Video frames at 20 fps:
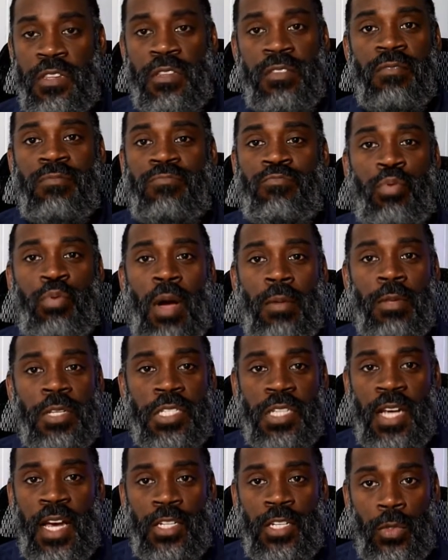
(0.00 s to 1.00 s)
probably
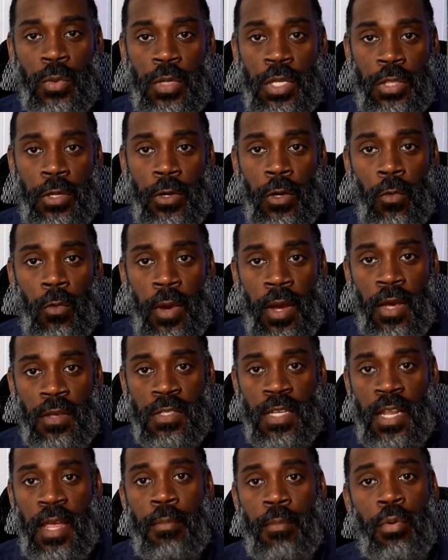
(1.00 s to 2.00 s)
shot 20-30 rounds at
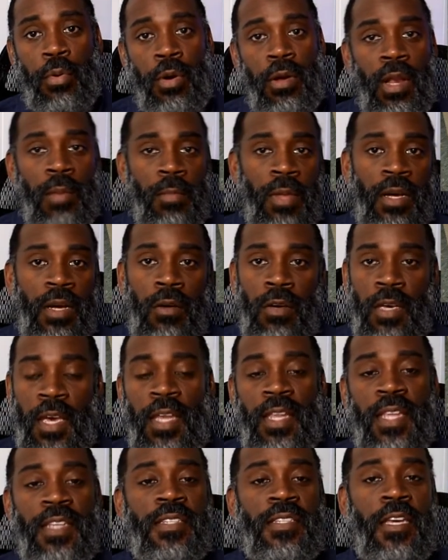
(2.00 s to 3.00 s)
that point. I'm like, okay,
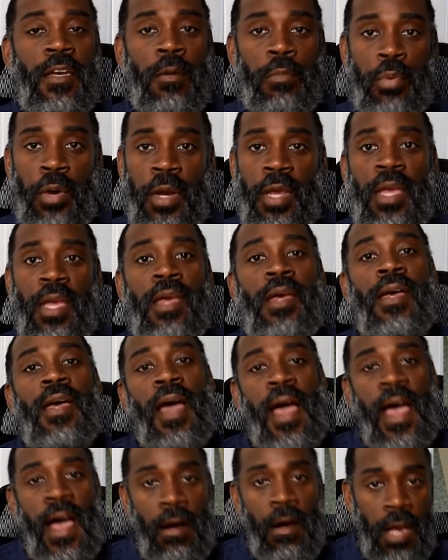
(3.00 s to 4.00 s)
let's take a break.
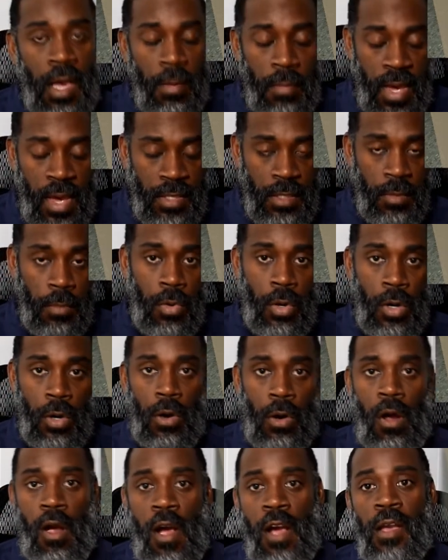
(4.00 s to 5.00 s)
I'll come back tomorrow, or
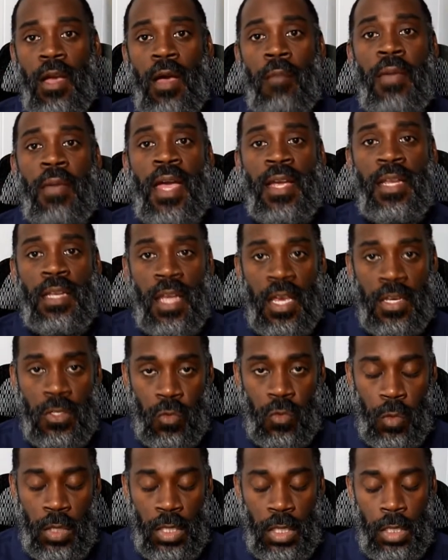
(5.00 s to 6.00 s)
I'll come back next
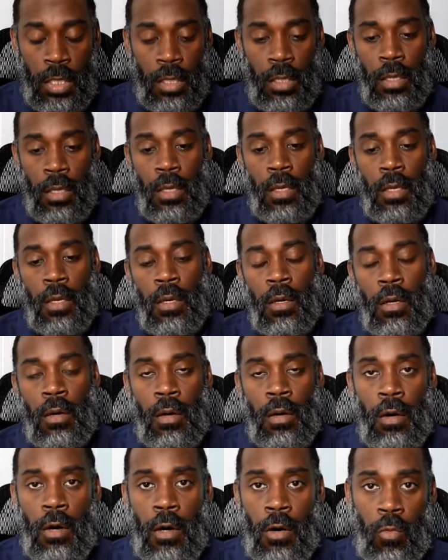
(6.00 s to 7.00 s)
week,
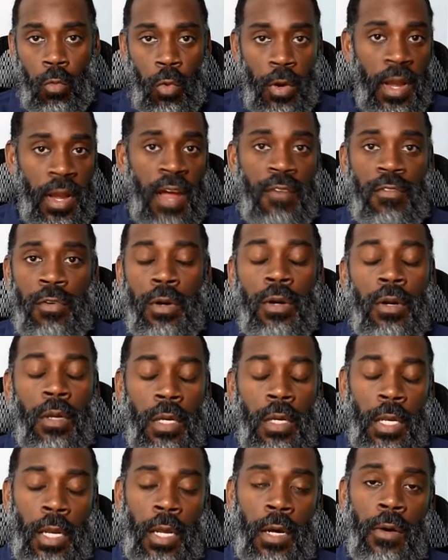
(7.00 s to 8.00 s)
or whenever,
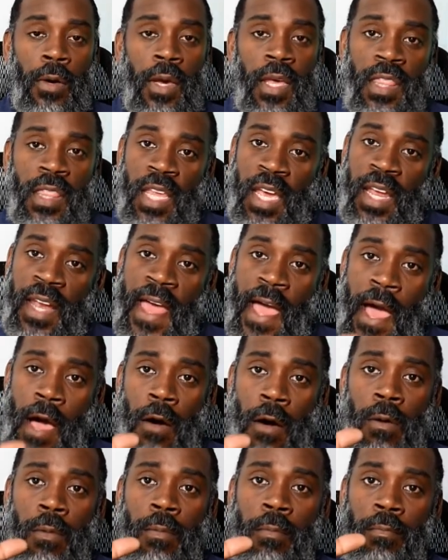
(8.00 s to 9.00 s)
and then
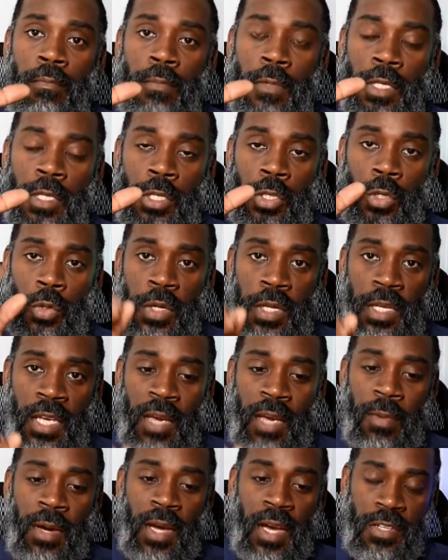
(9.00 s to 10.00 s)
I'll do it again,
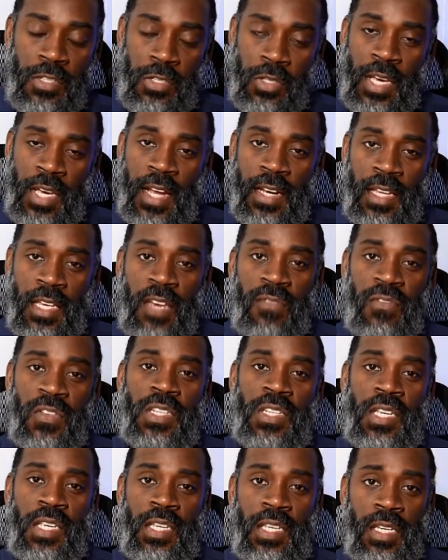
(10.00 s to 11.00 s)
because you kind of get
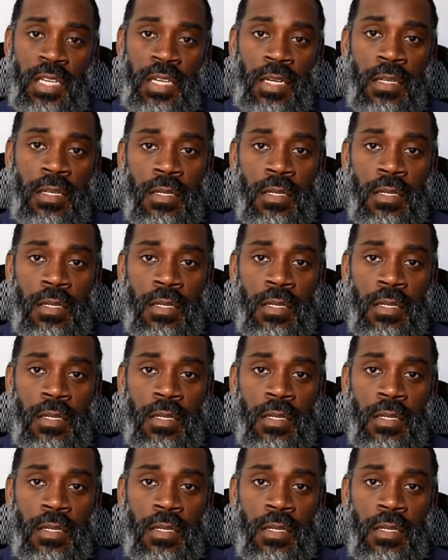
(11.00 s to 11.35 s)
fatigued.